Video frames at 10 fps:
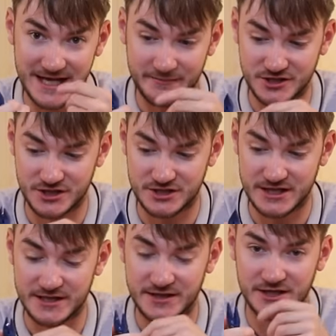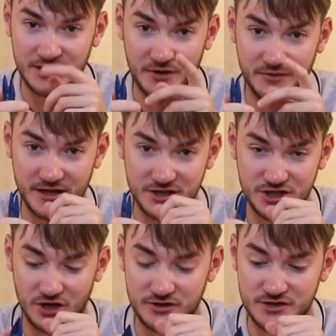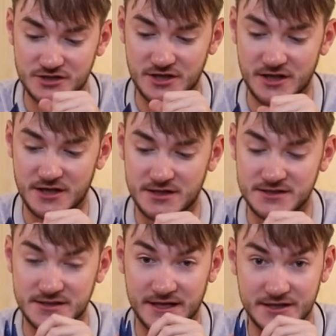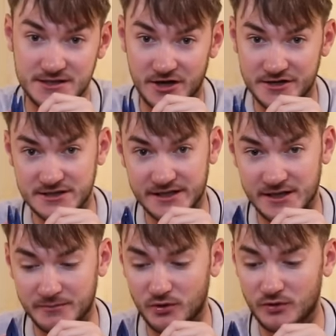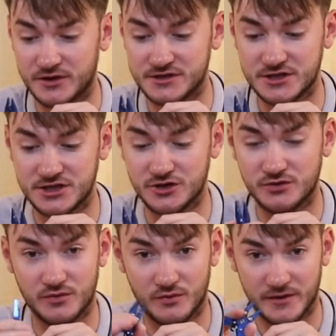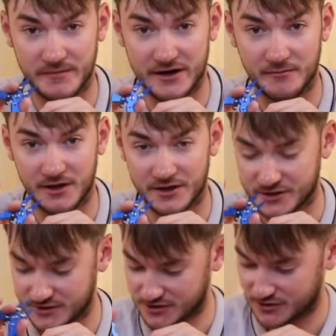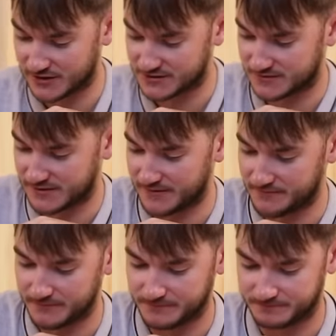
damage your teeth and you don't get your shots sitting as nicely in the bulk as you do with a pair of pliers. So that's them.